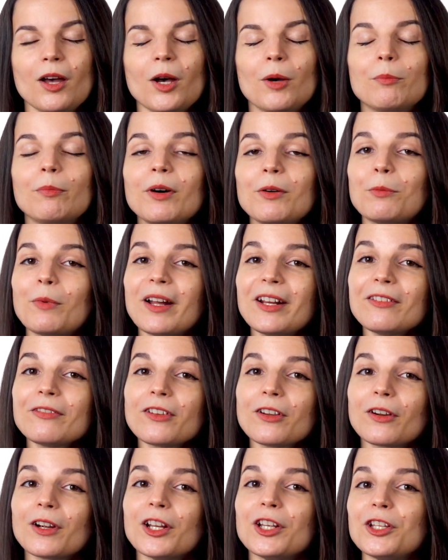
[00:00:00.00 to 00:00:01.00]
But what if
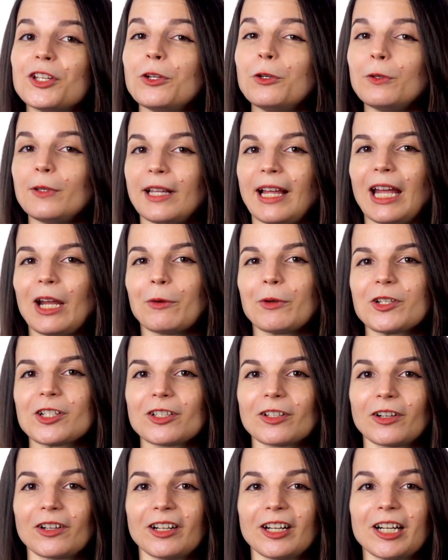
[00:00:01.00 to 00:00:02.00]
you're a new language
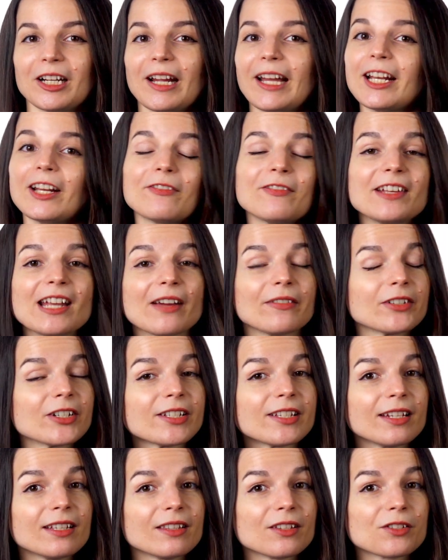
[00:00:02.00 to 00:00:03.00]
learner and have never
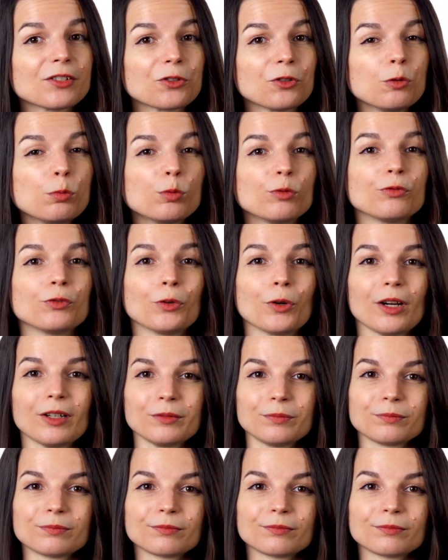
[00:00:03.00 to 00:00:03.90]
seen this tool before?